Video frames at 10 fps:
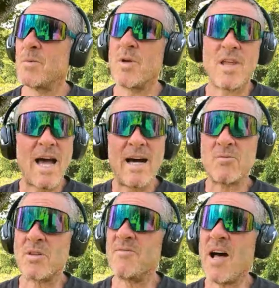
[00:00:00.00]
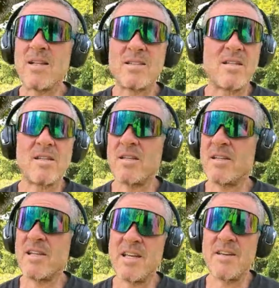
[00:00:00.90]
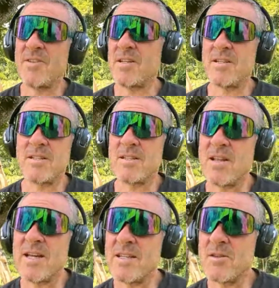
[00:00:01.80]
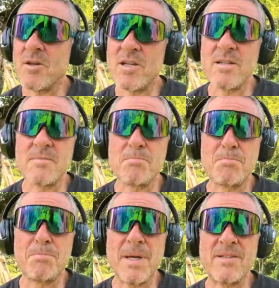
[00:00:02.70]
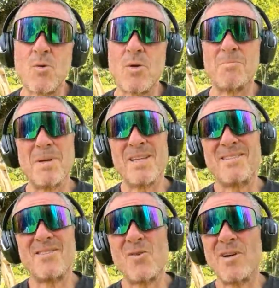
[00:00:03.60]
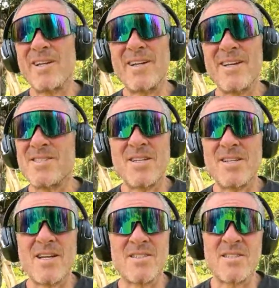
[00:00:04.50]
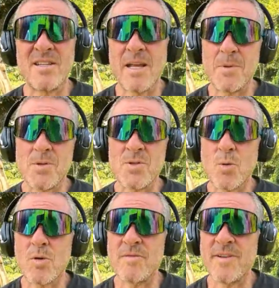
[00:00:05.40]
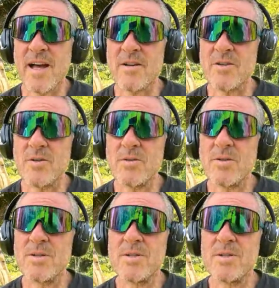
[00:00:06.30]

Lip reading: without the volatility. Even like, look at Bitcoin. Bitcoin isn't a stable store of value,